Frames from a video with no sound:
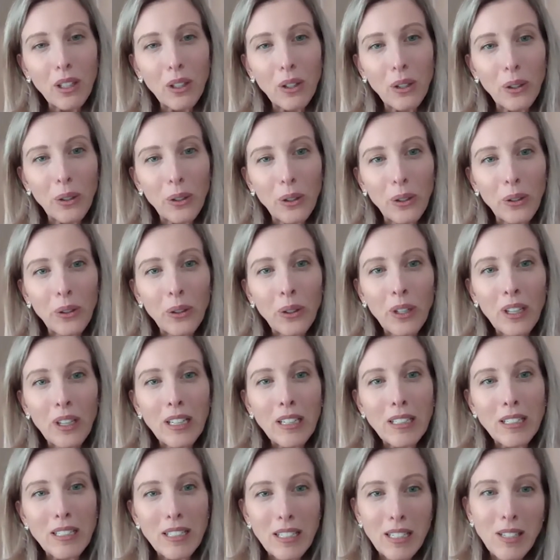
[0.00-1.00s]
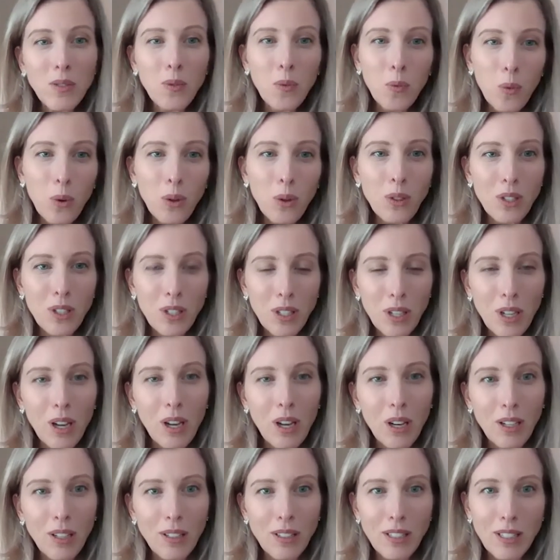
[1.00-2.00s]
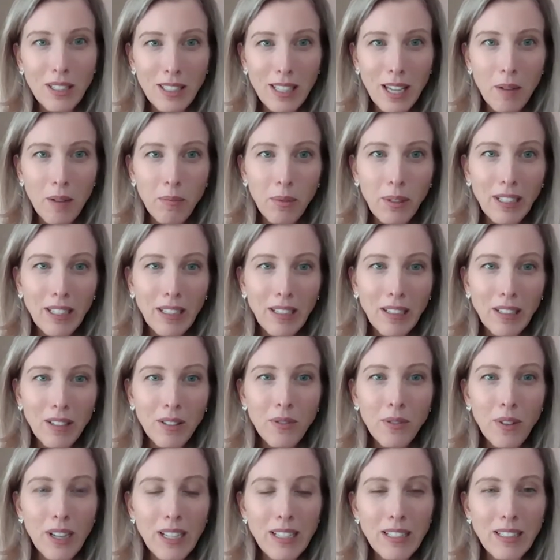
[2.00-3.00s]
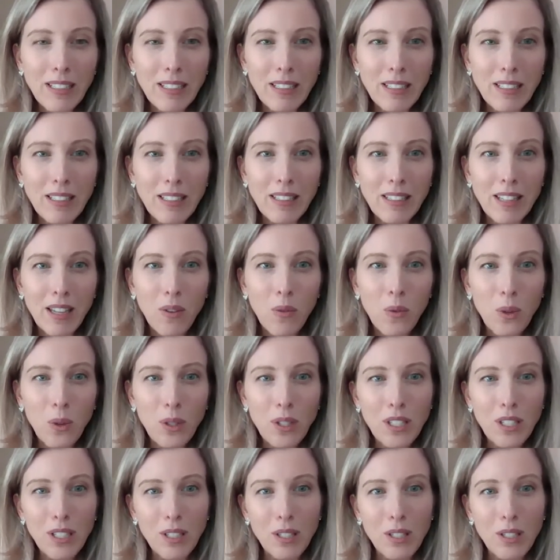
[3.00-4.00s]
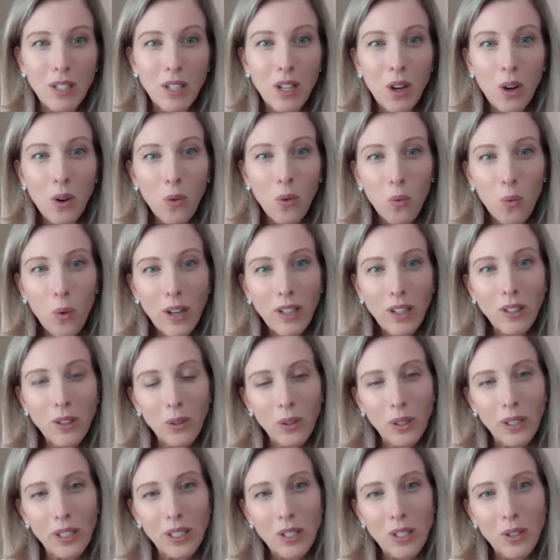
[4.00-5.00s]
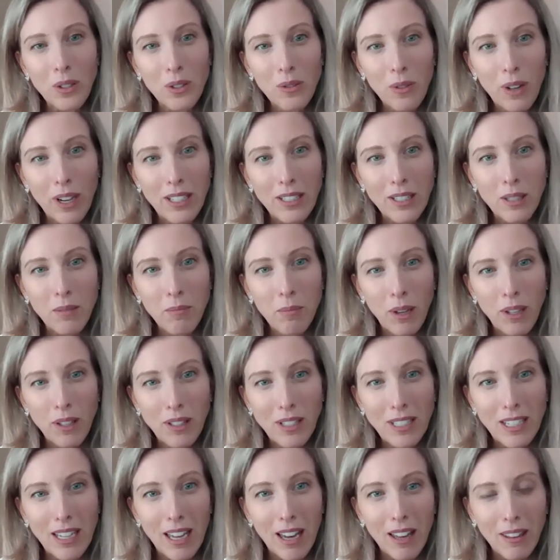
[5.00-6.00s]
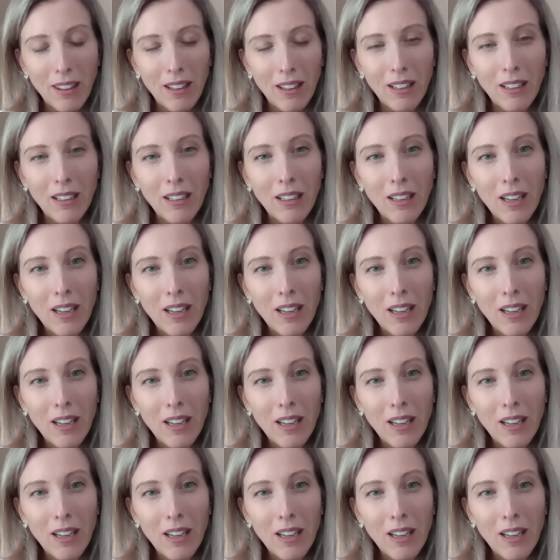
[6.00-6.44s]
who didn't want to go to separate legal advisors. They wanted one lawyer to advise them both together